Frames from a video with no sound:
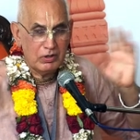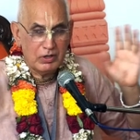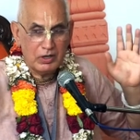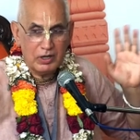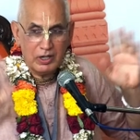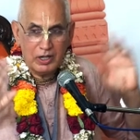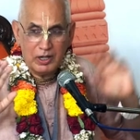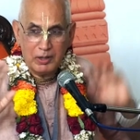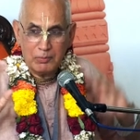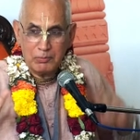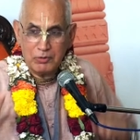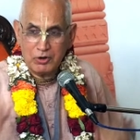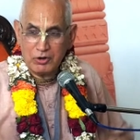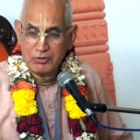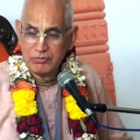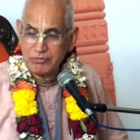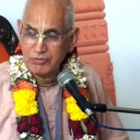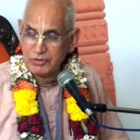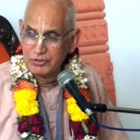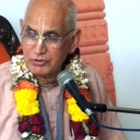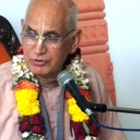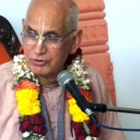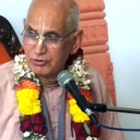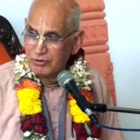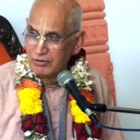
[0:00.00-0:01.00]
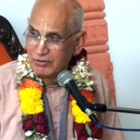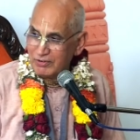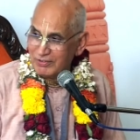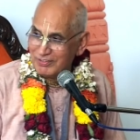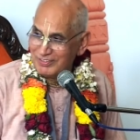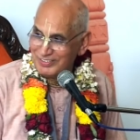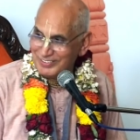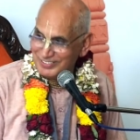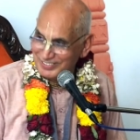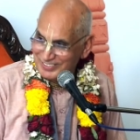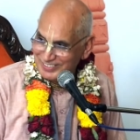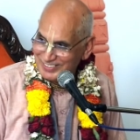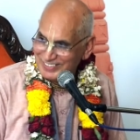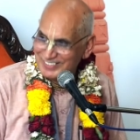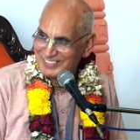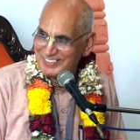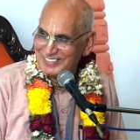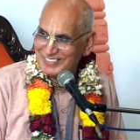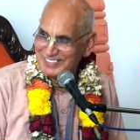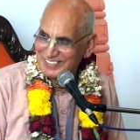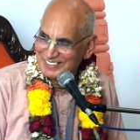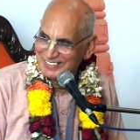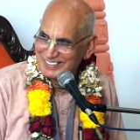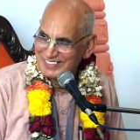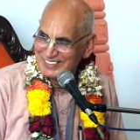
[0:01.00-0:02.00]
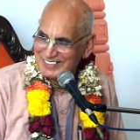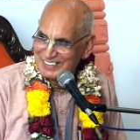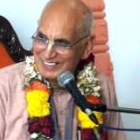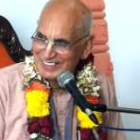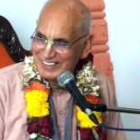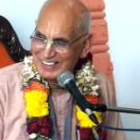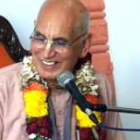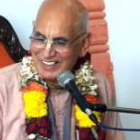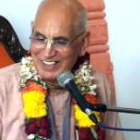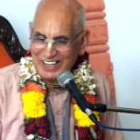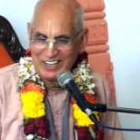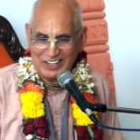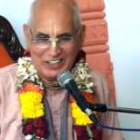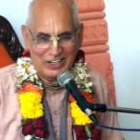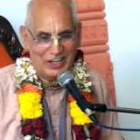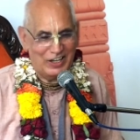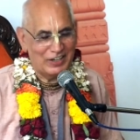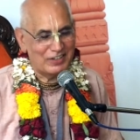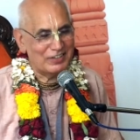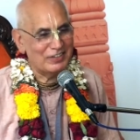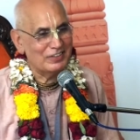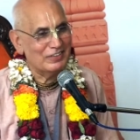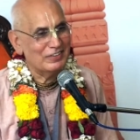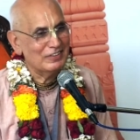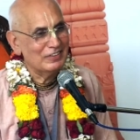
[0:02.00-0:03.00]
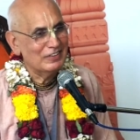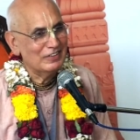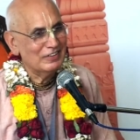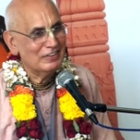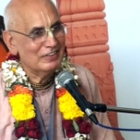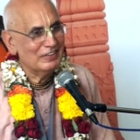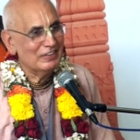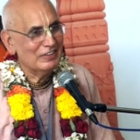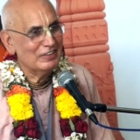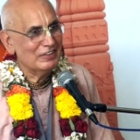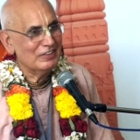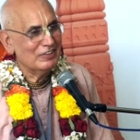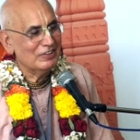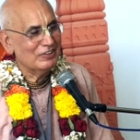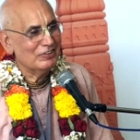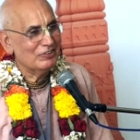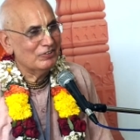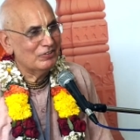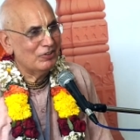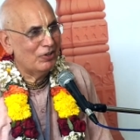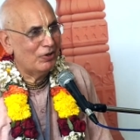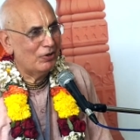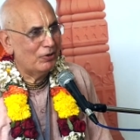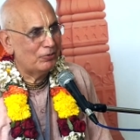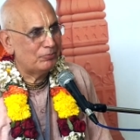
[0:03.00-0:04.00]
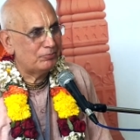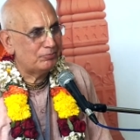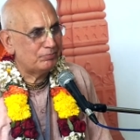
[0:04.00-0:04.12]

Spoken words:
I'm not Vishnu. Like that. So,